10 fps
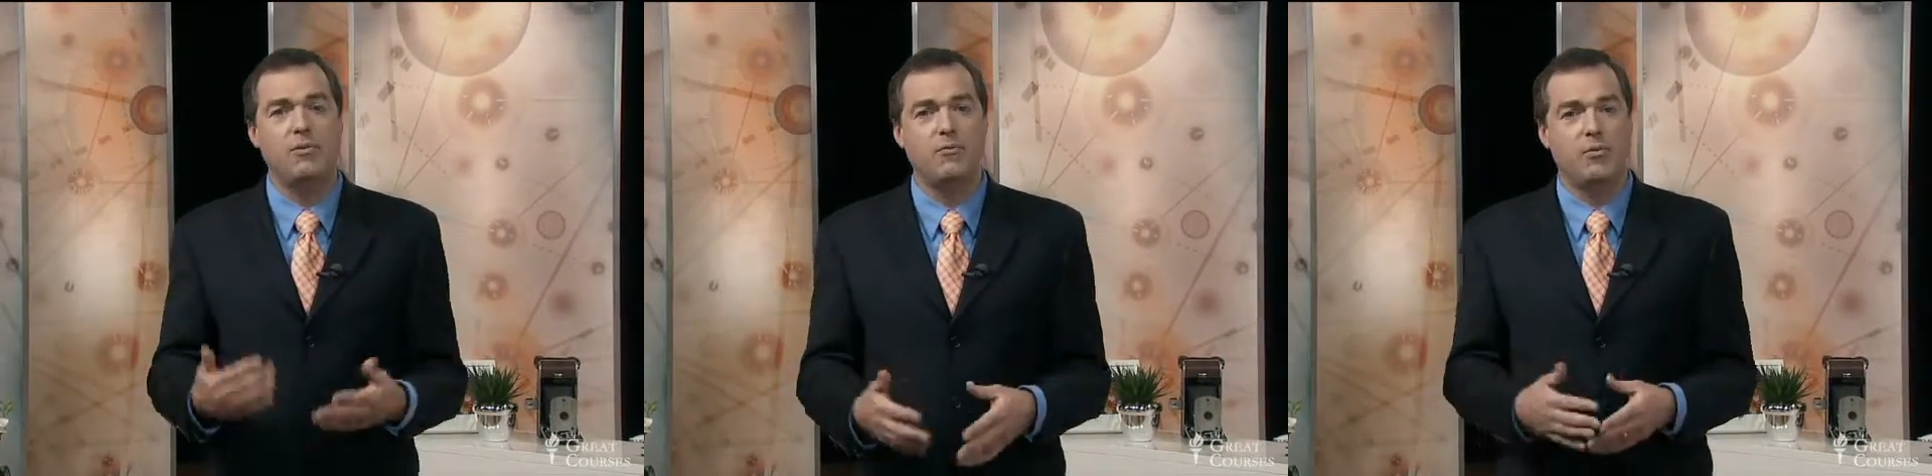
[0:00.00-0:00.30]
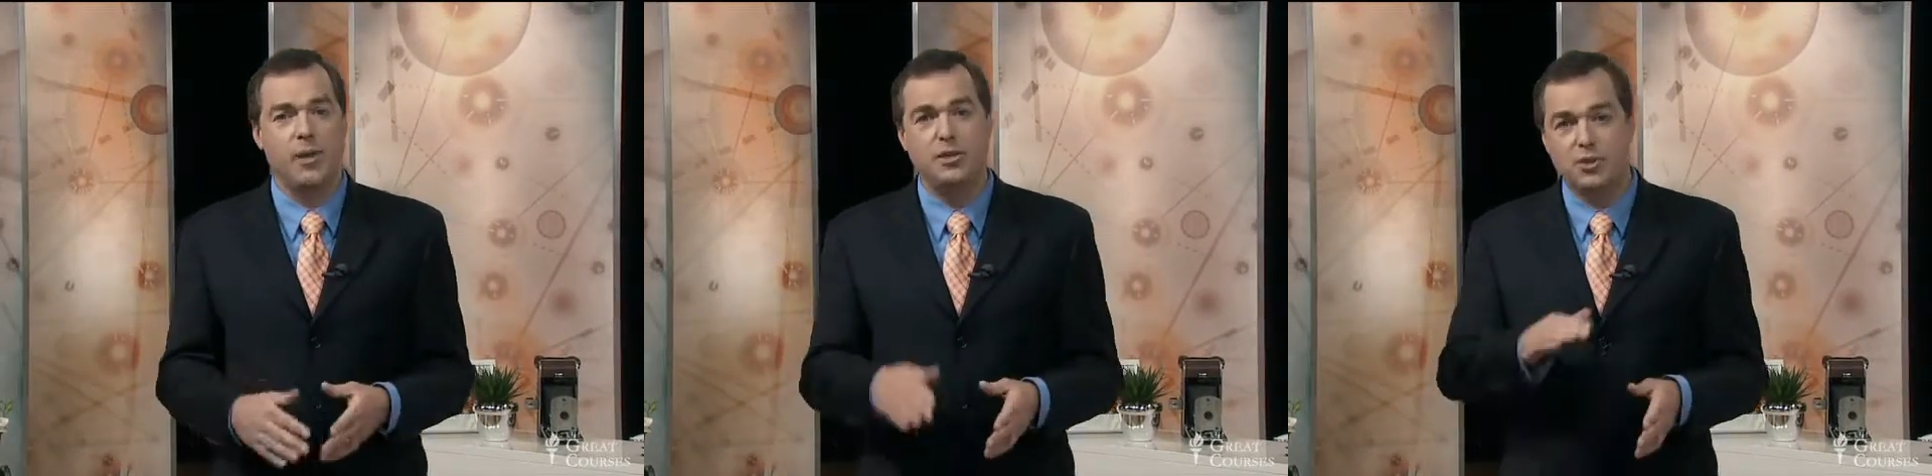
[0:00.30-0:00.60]

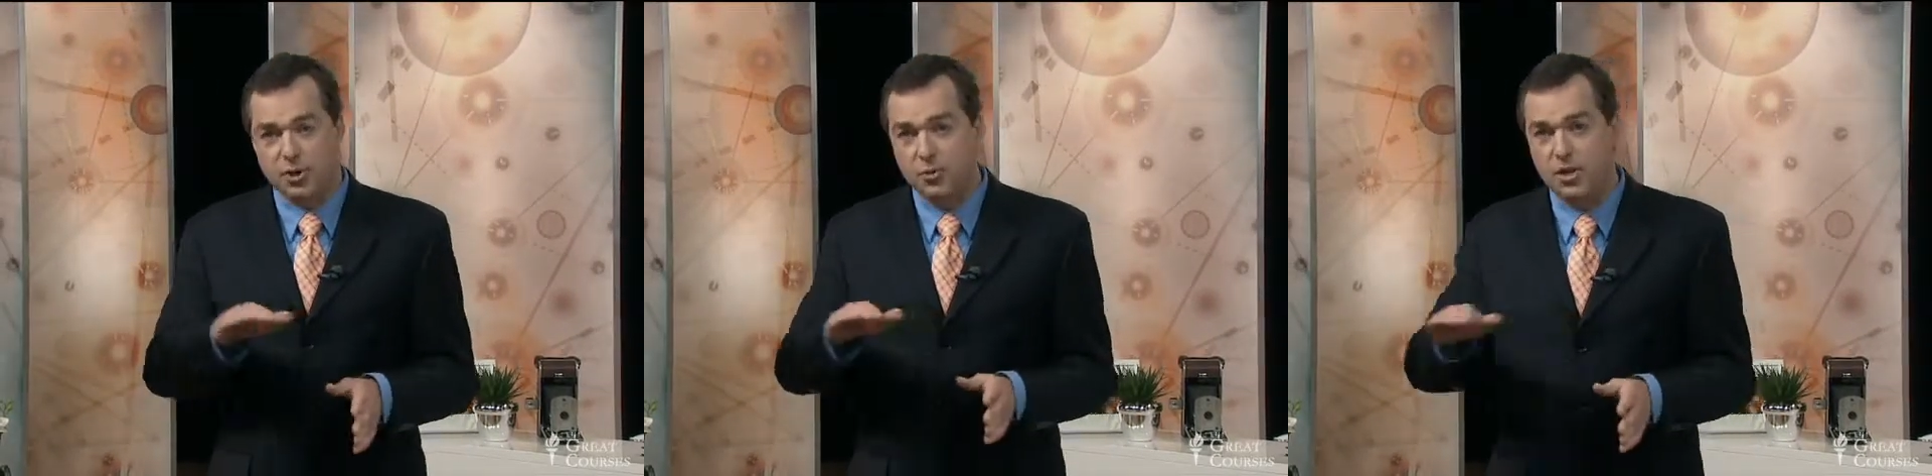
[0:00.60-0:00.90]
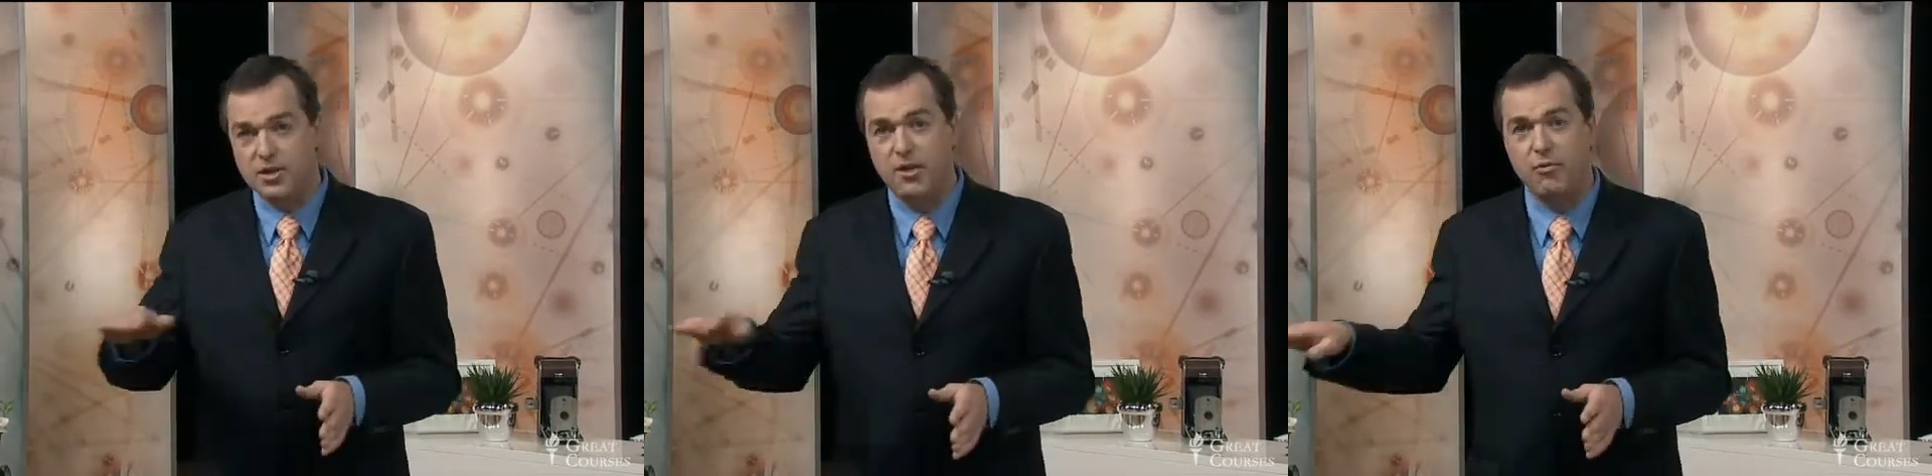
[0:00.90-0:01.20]
information
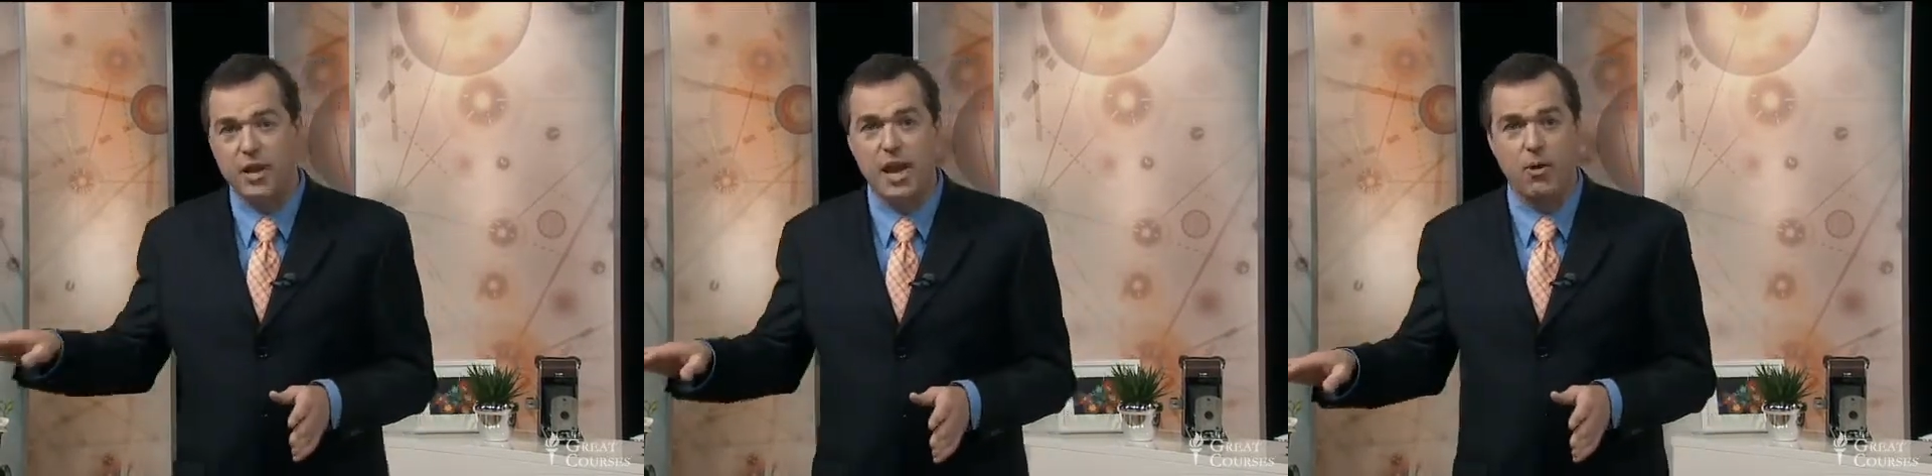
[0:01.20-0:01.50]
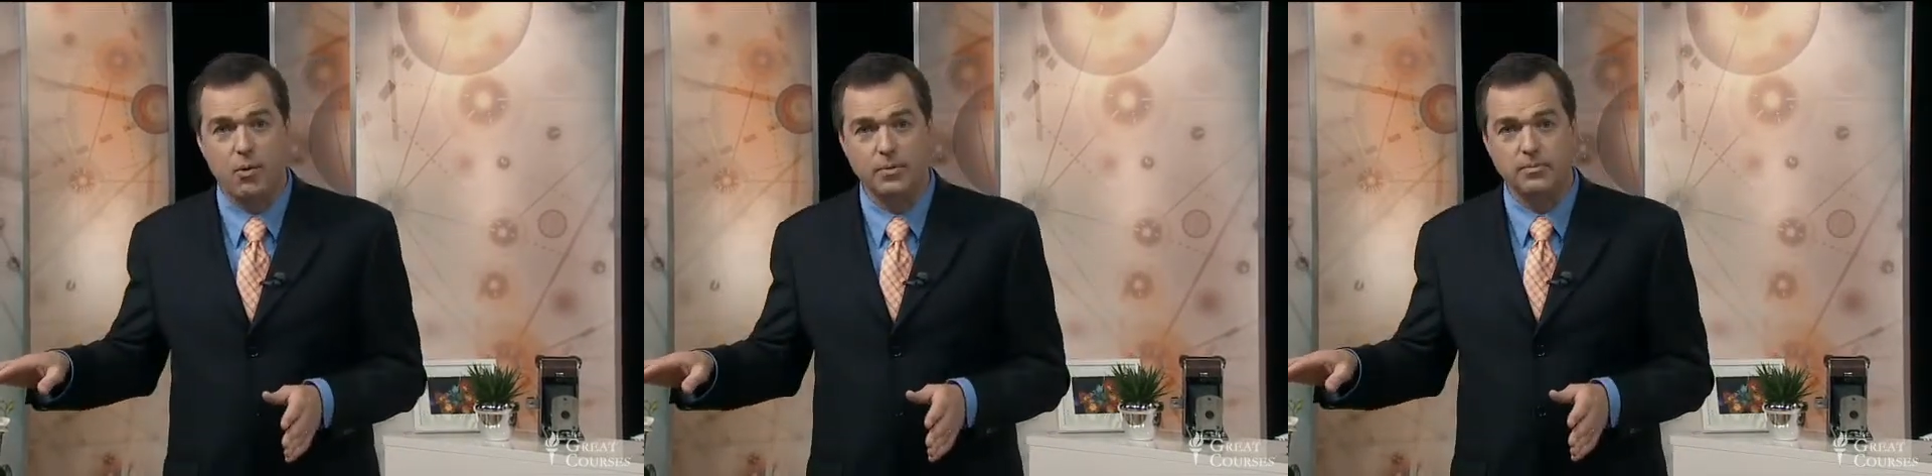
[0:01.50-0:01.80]
across every hour.